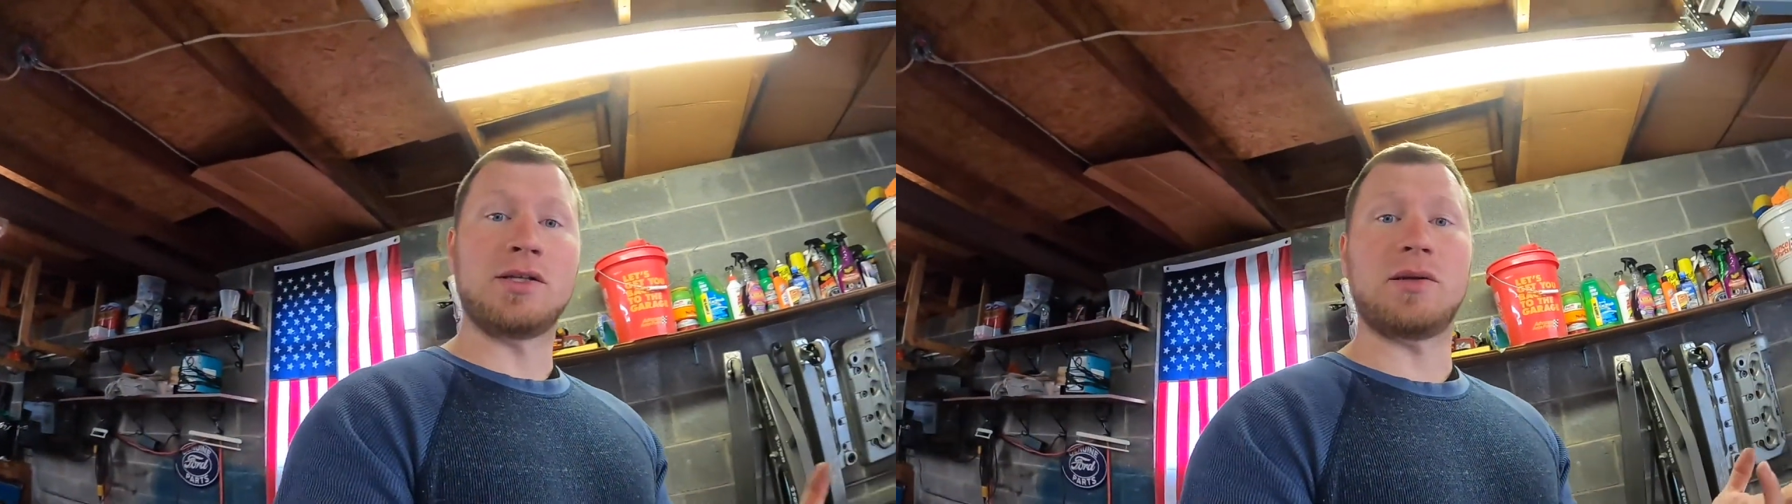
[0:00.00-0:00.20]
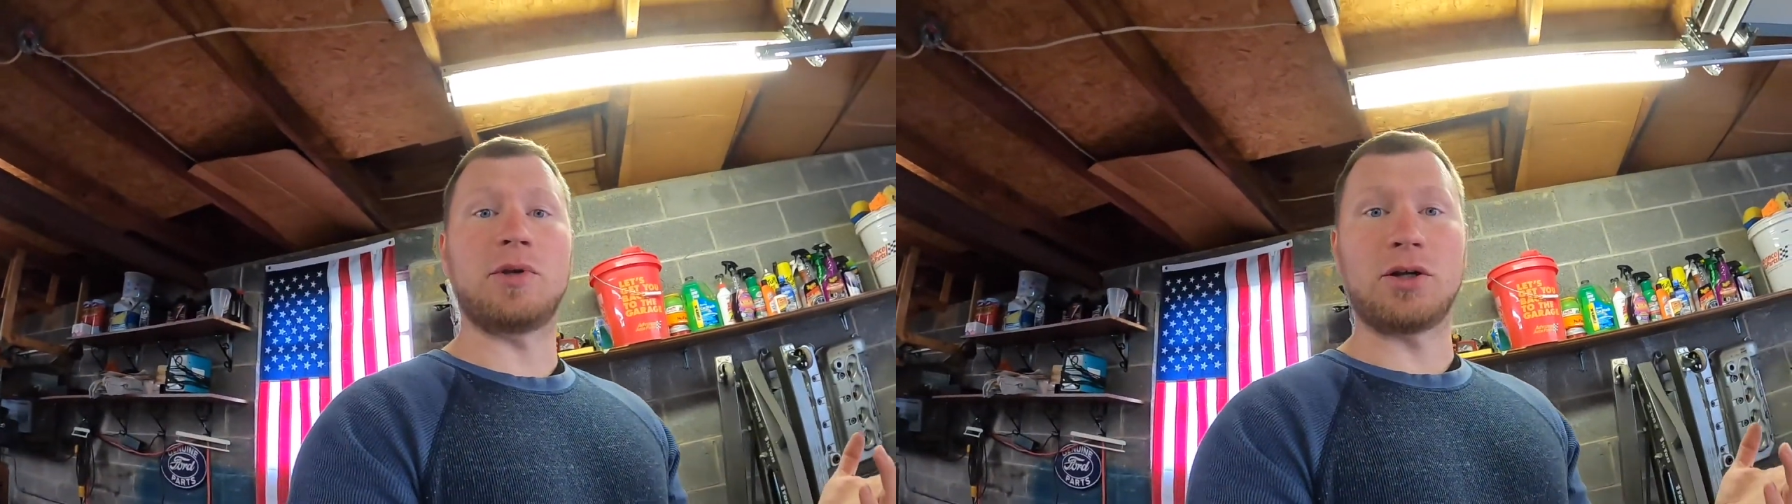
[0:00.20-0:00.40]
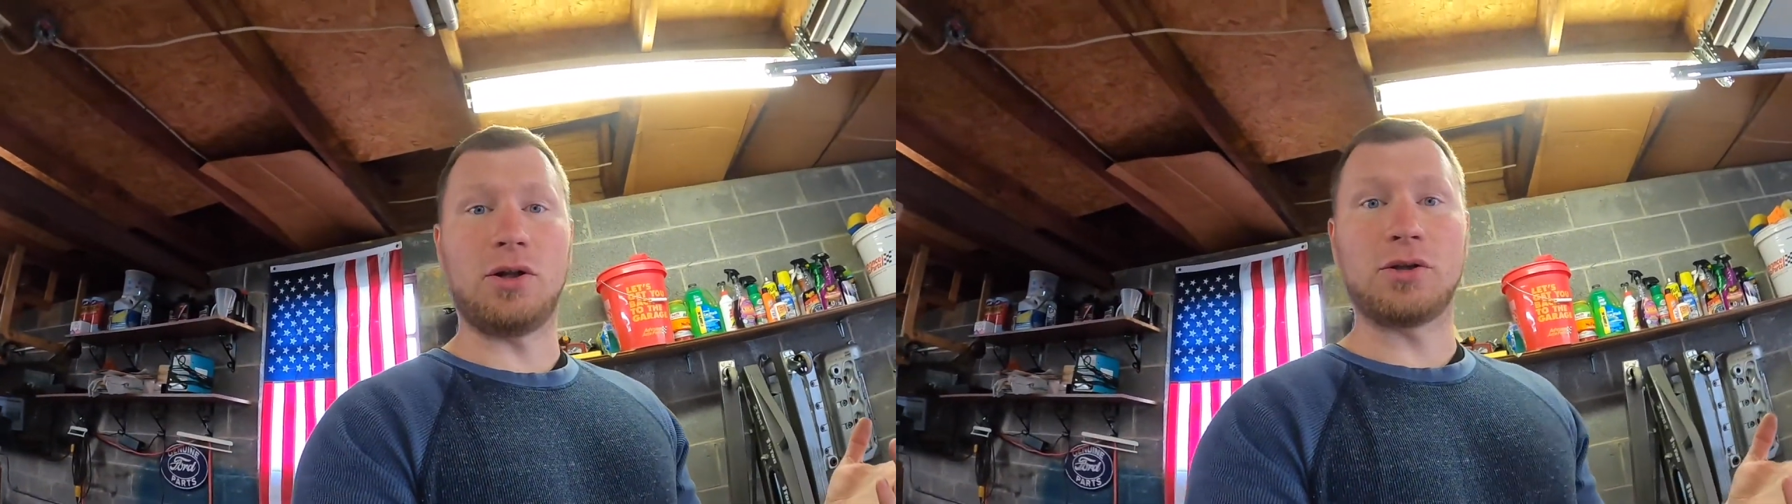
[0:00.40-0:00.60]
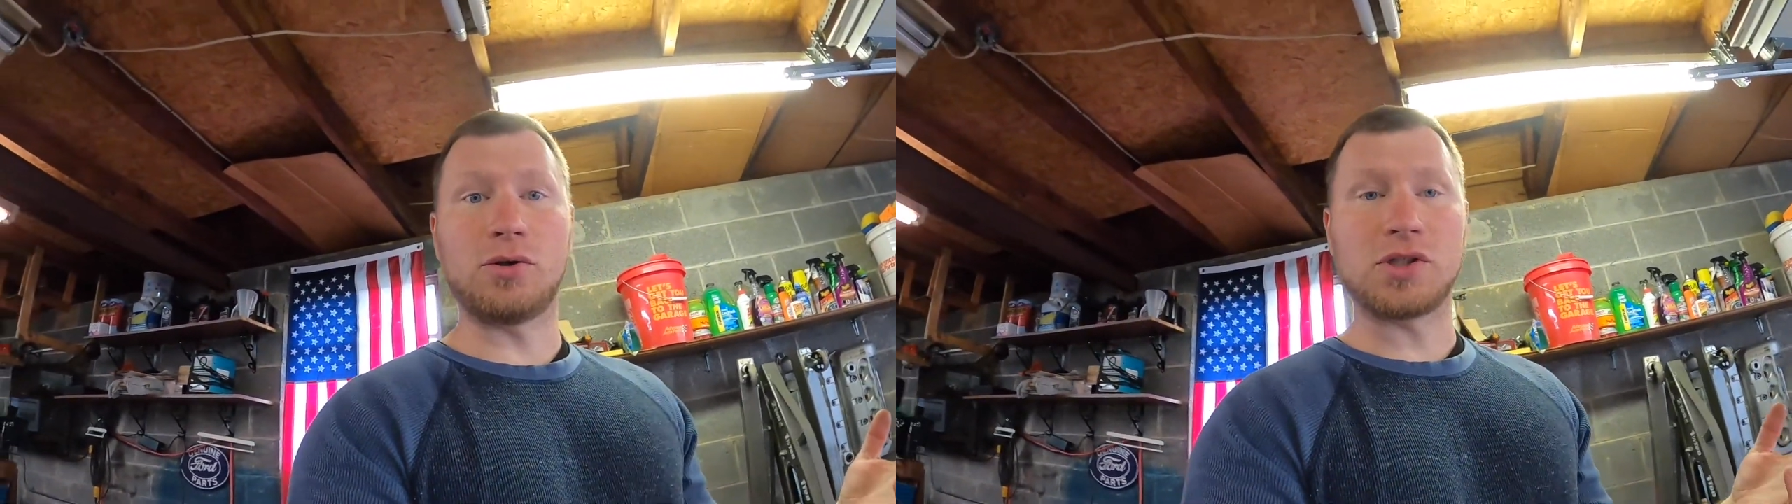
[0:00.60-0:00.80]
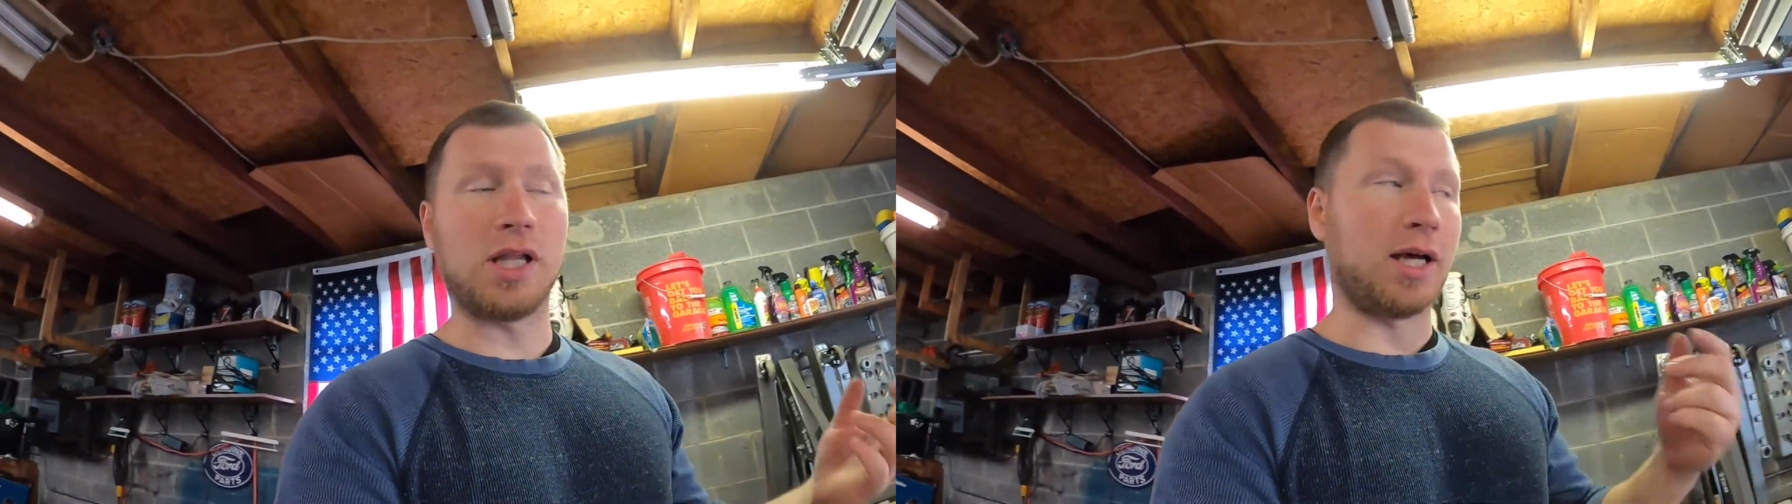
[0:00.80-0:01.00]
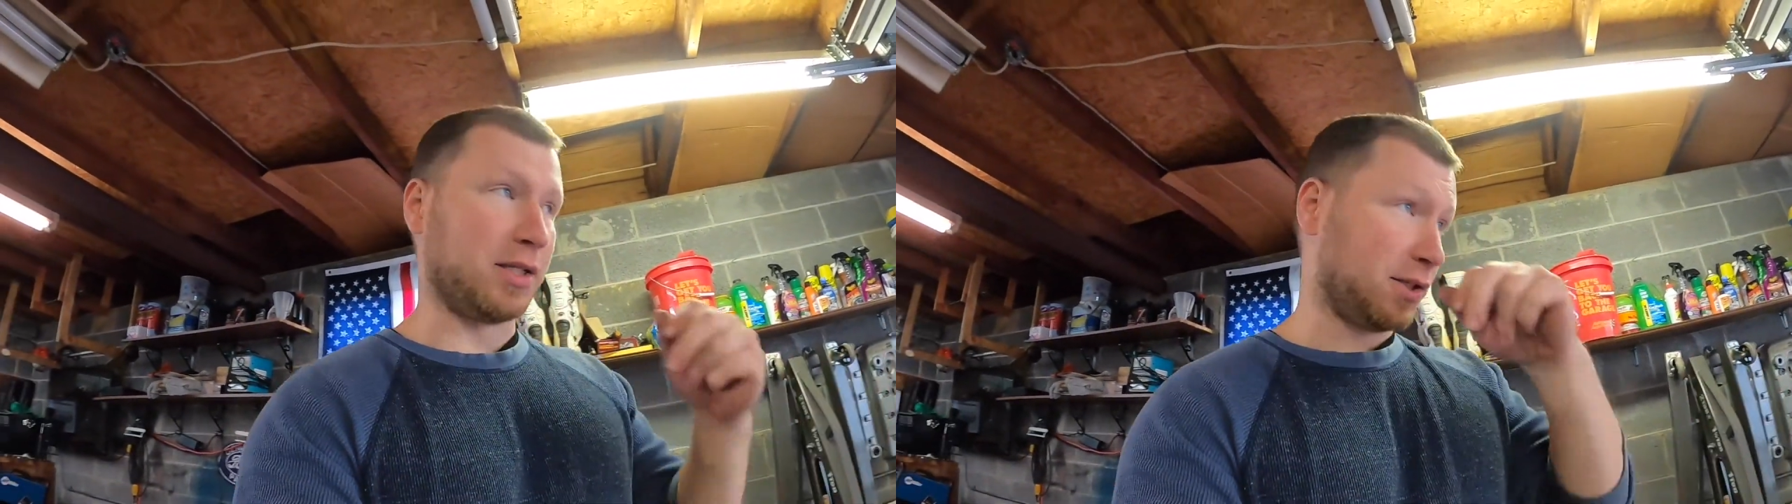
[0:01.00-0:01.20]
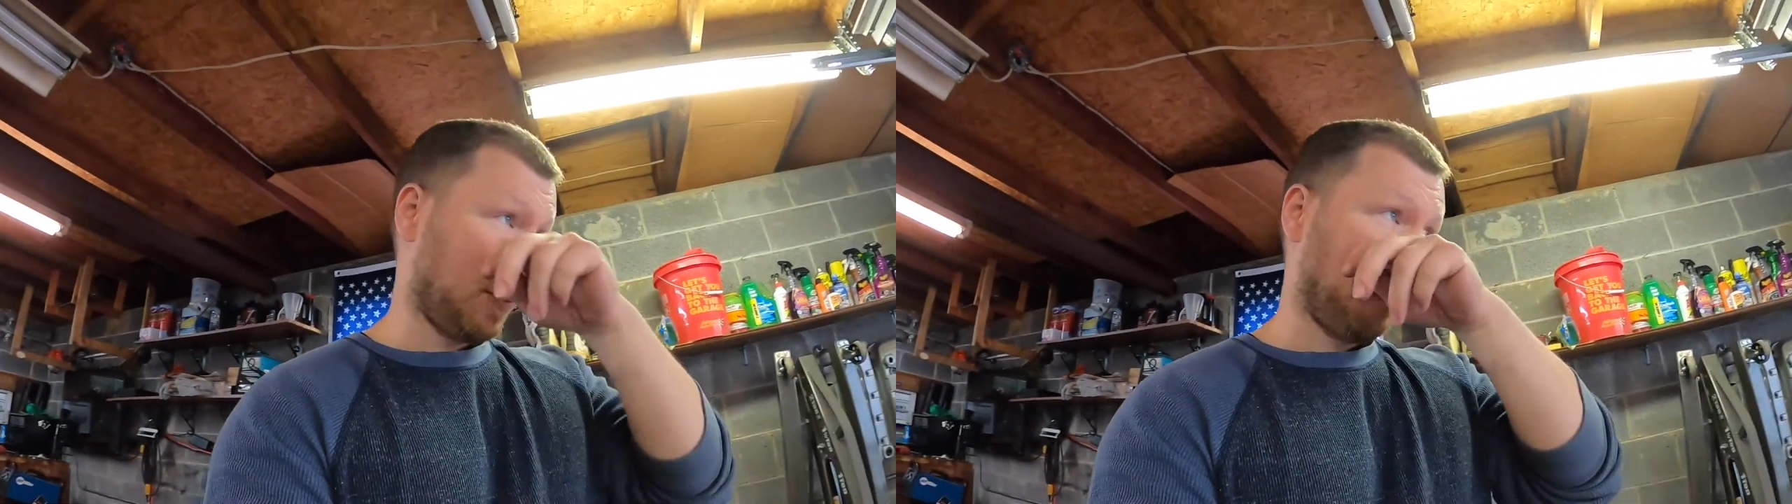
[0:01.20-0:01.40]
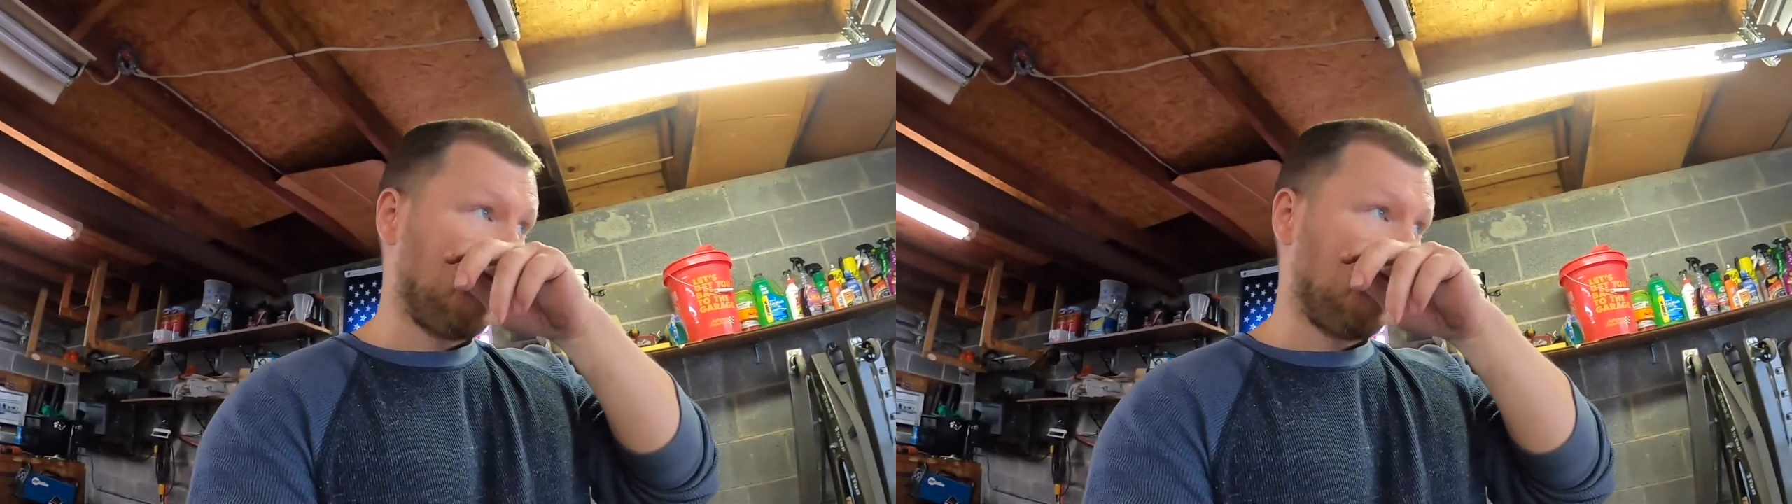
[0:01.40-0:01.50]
something along those lines.